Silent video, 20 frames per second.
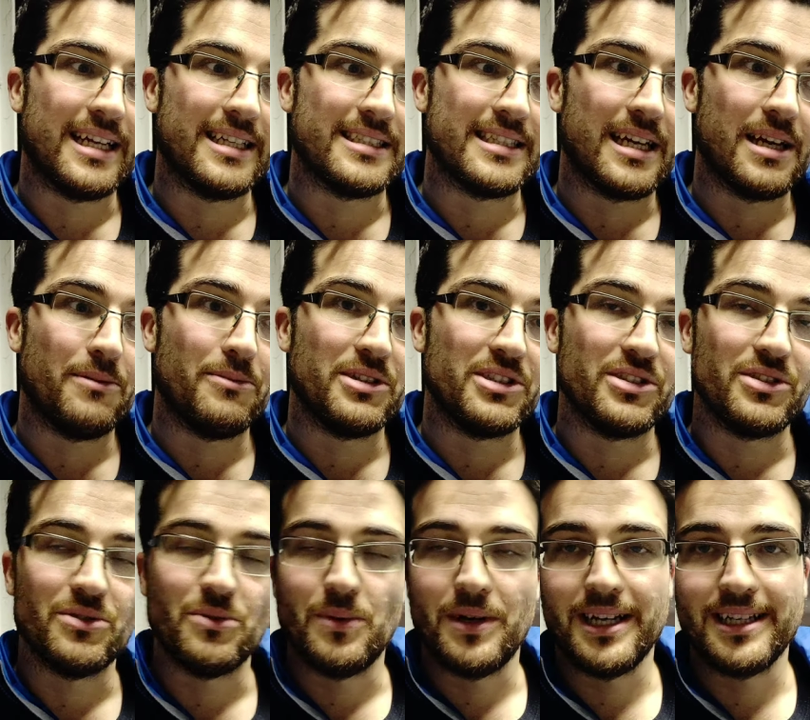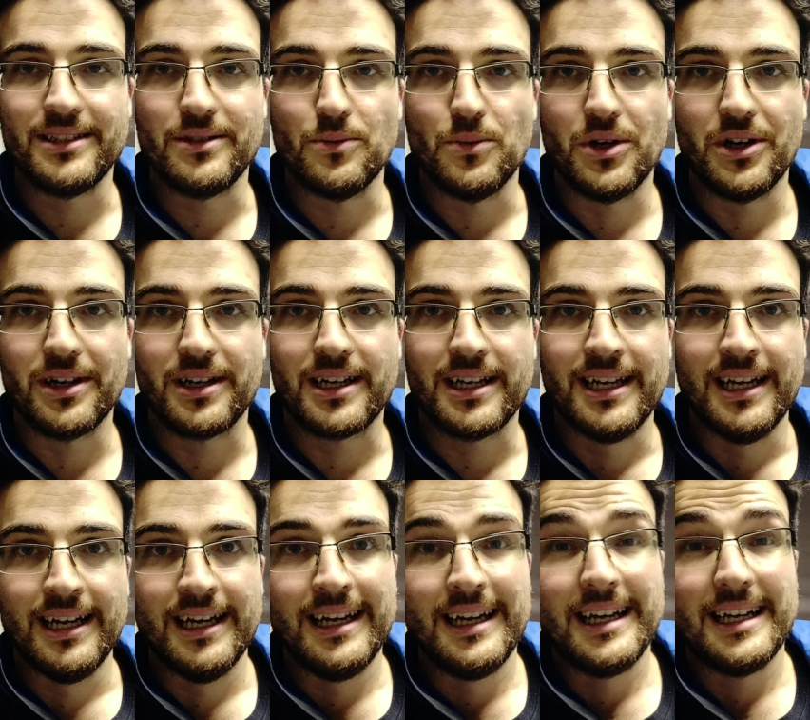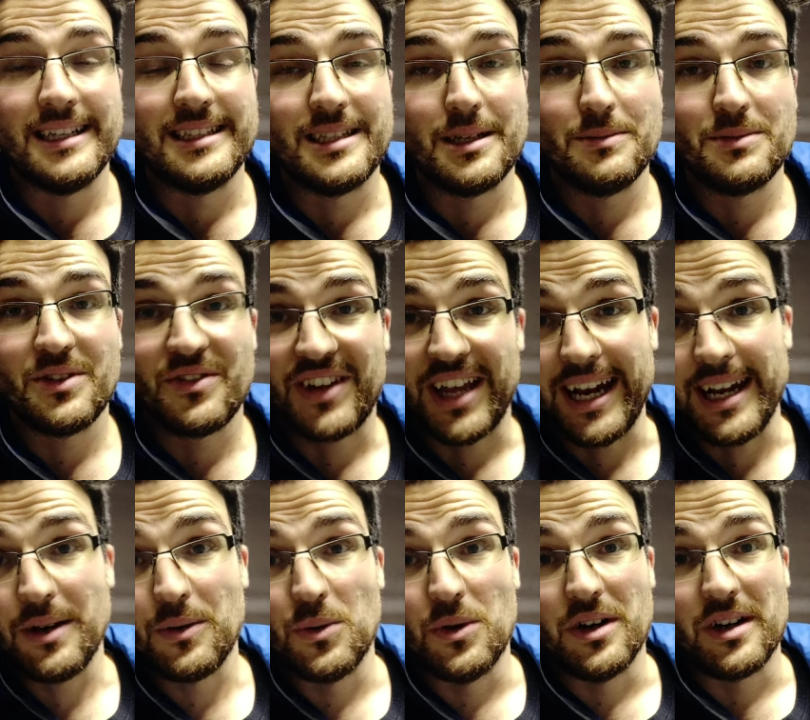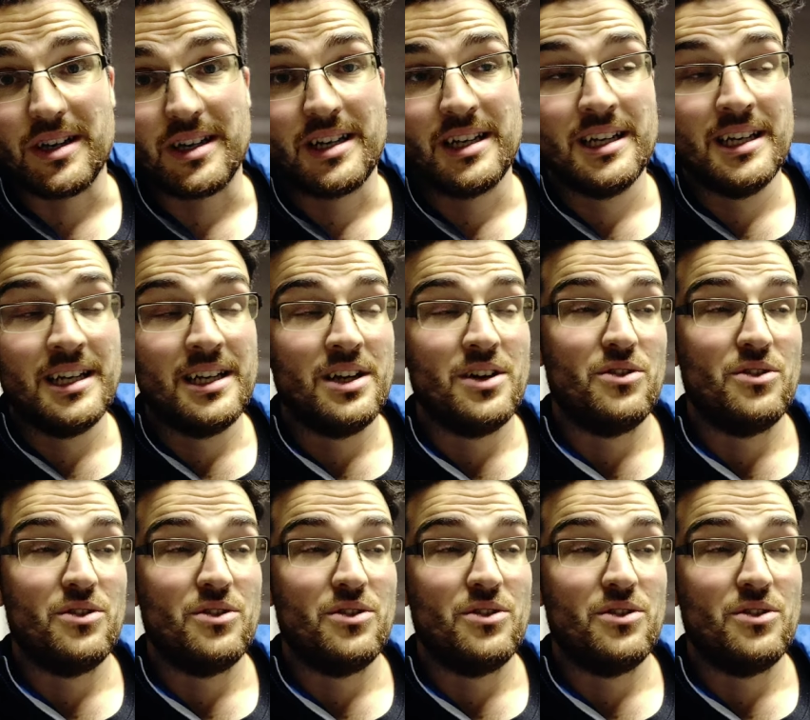and how much you're willing to work in terms of getting work.